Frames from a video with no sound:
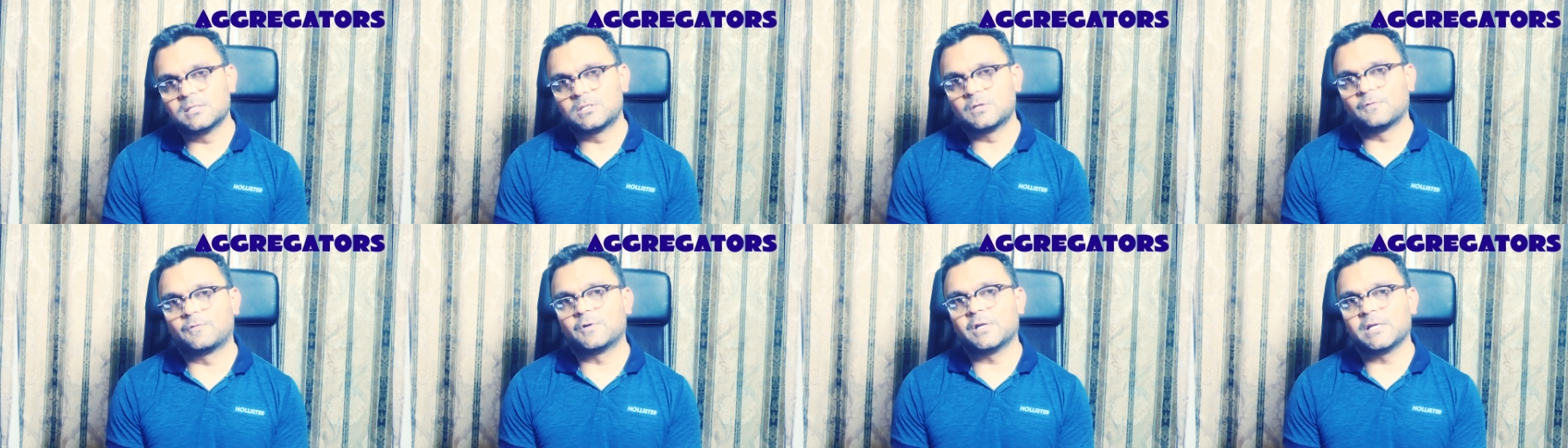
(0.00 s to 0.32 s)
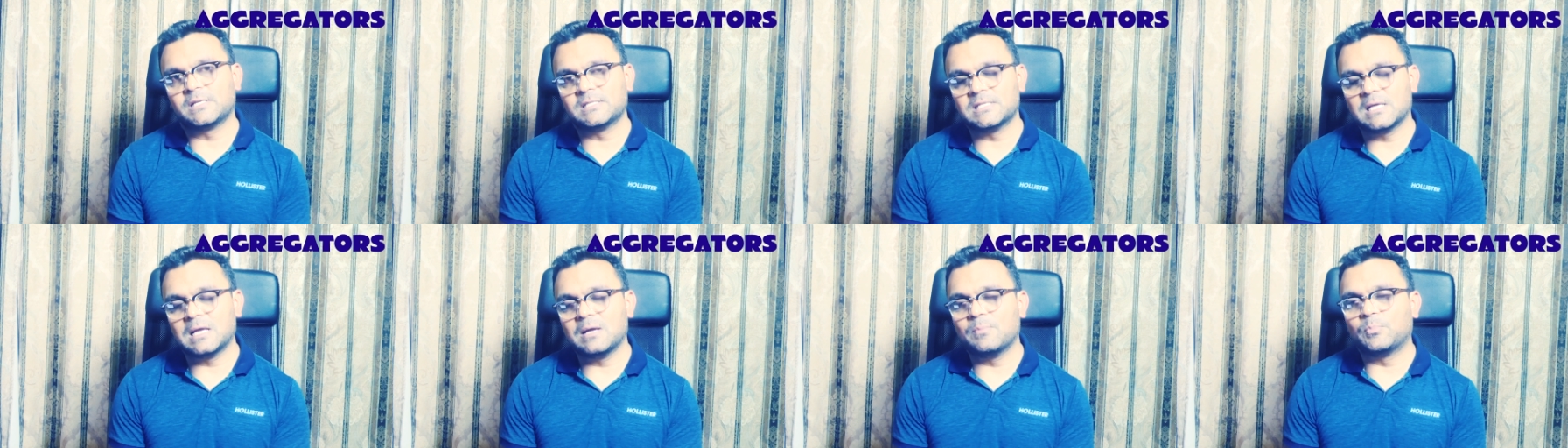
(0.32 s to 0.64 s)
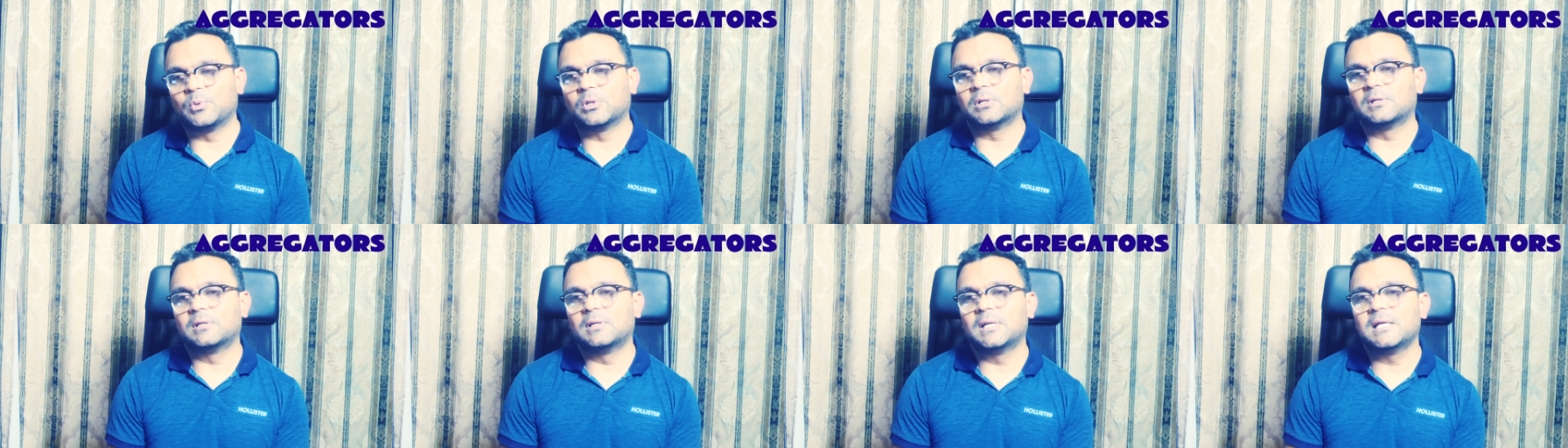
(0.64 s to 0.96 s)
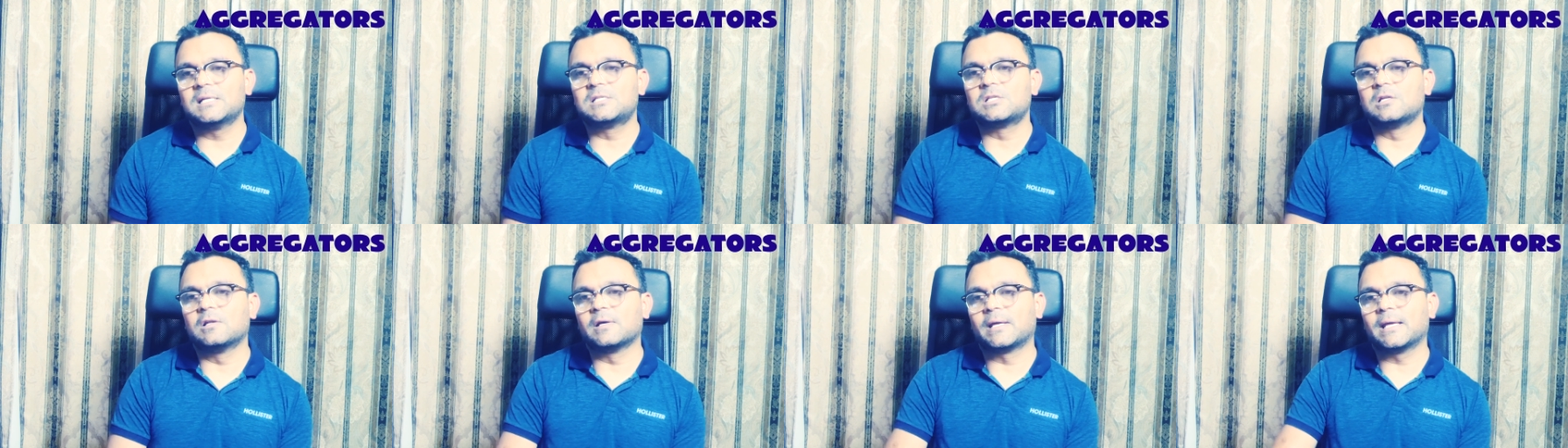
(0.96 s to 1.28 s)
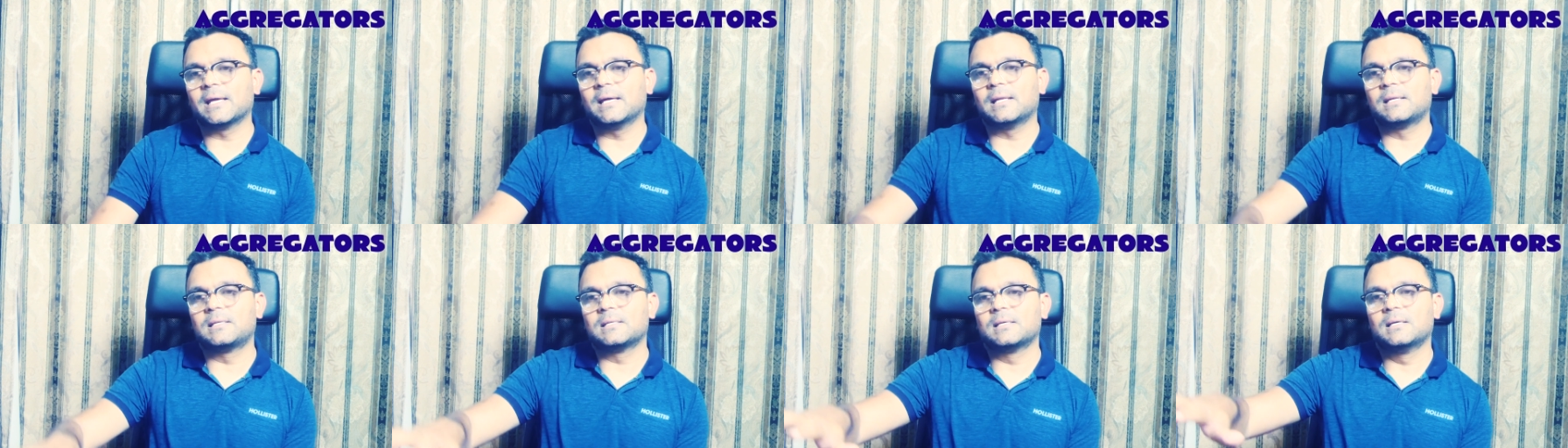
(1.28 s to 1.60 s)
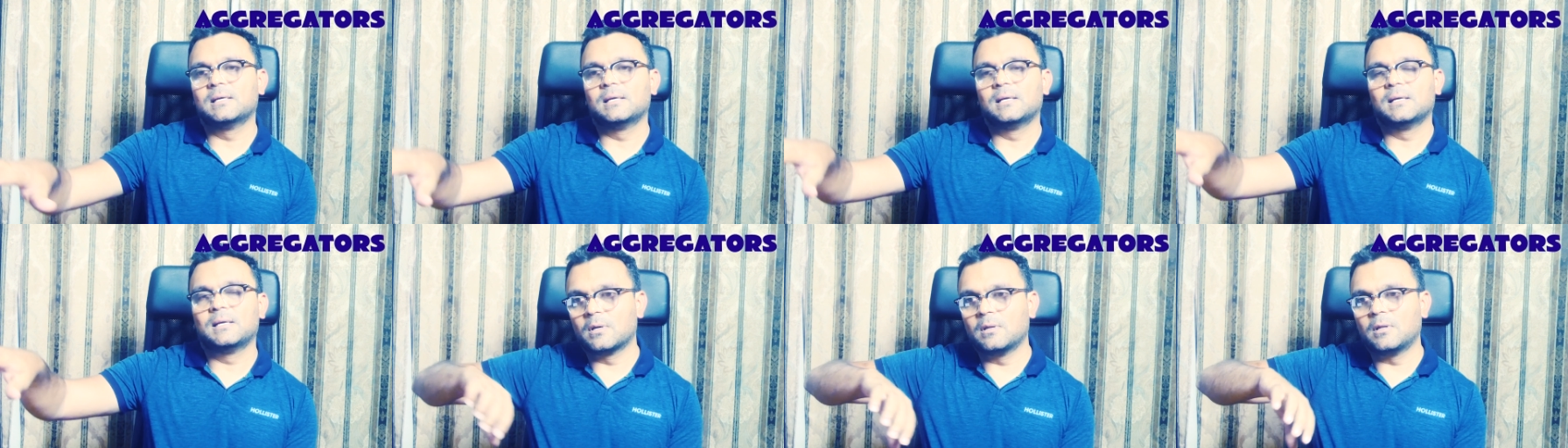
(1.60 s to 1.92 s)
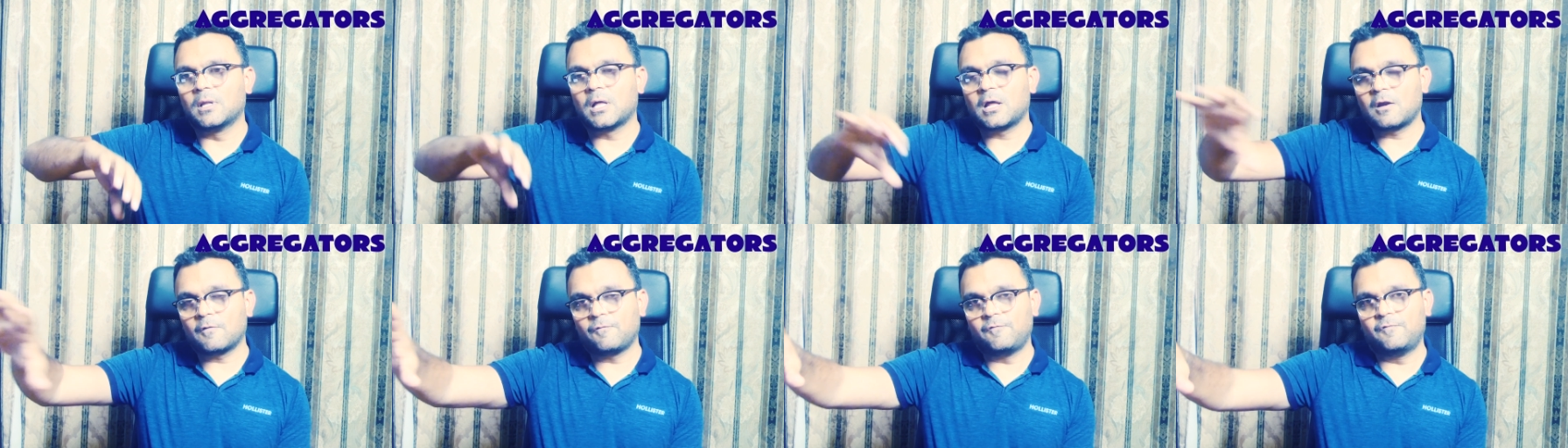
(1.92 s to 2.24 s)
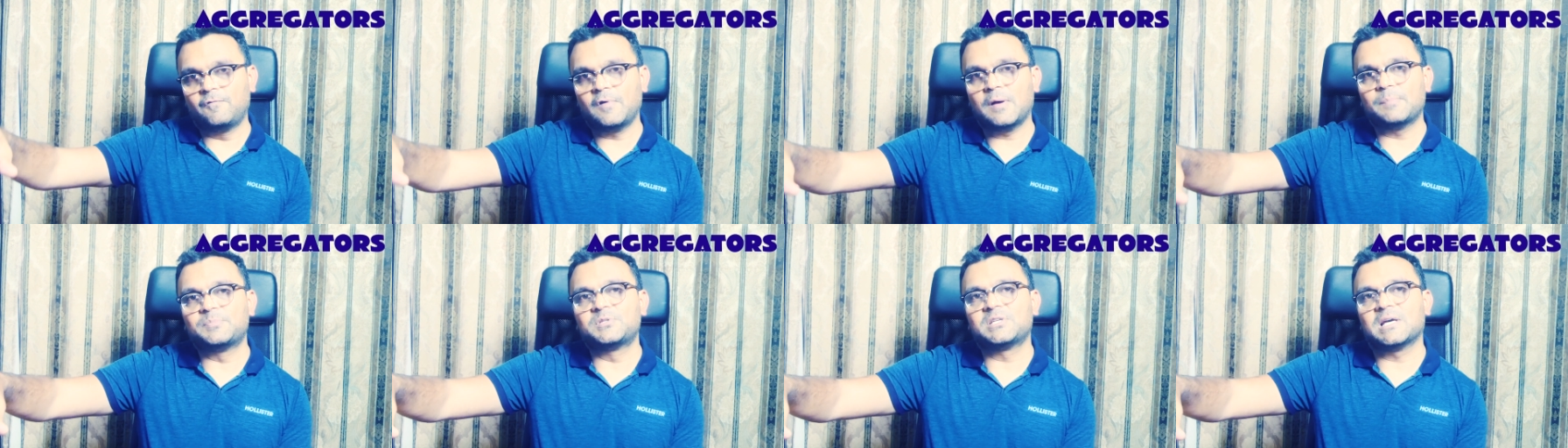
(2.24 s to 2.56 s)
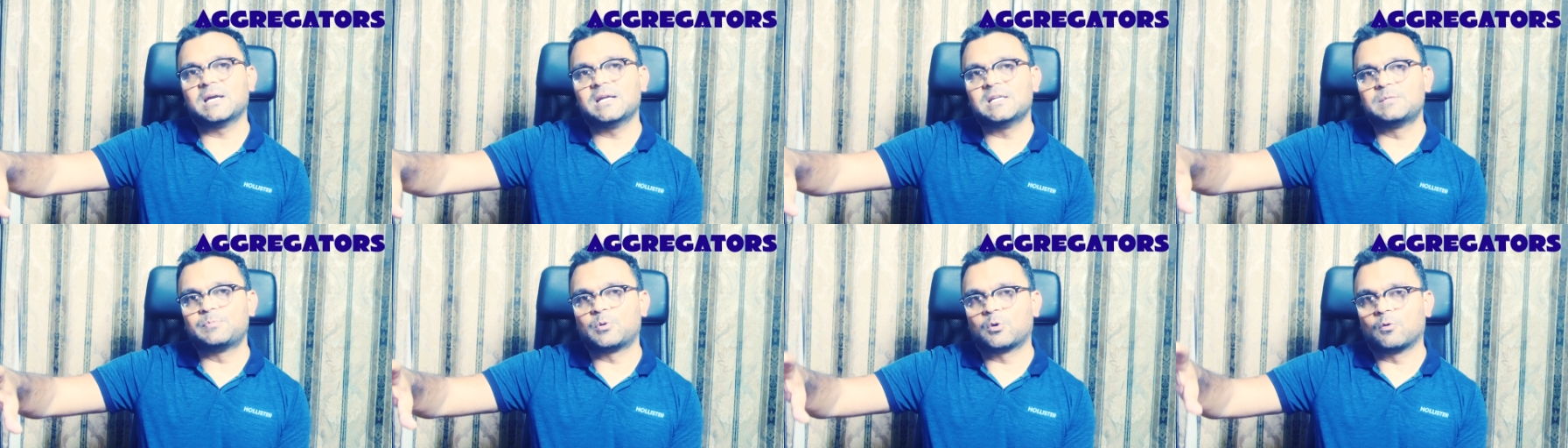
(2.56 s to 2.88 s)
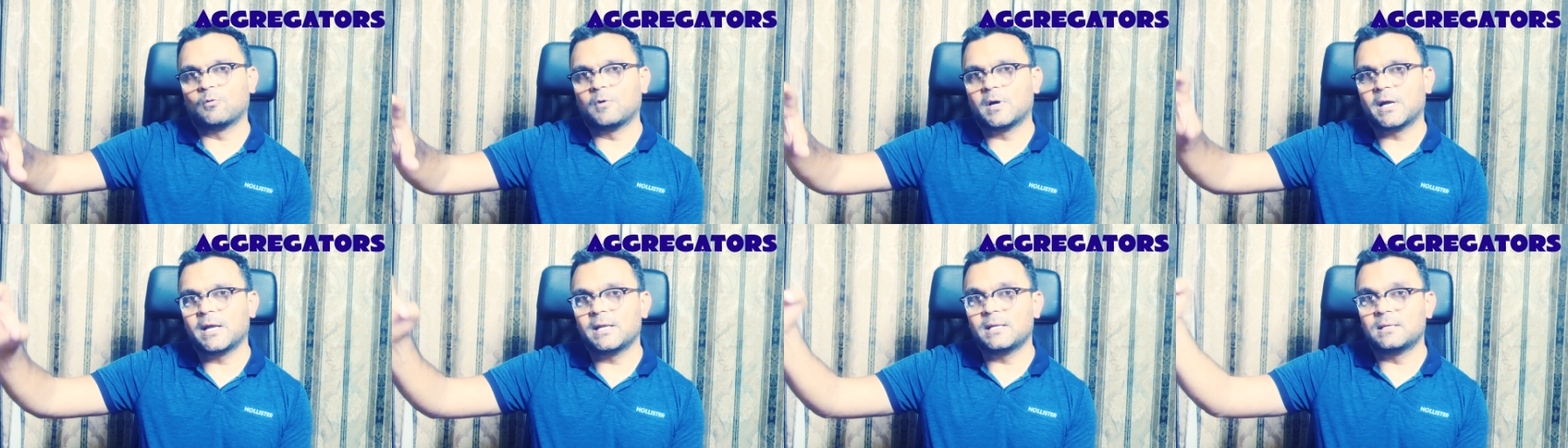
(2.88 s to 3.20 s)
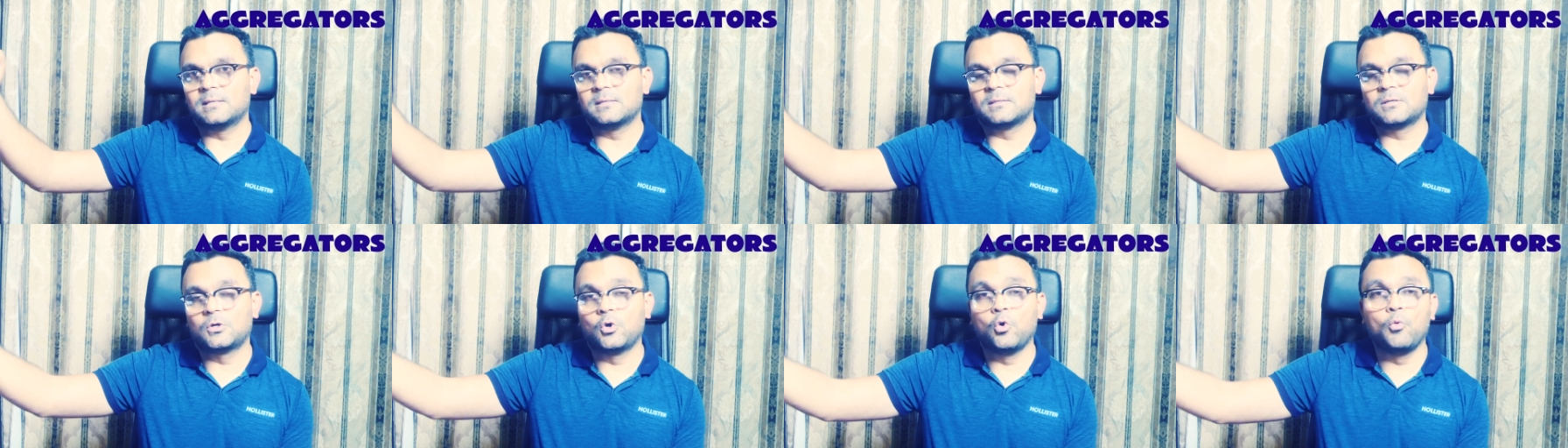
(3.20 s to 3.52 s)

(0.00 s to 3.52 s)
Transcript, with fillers: So for example, let's look at a lot of websites provide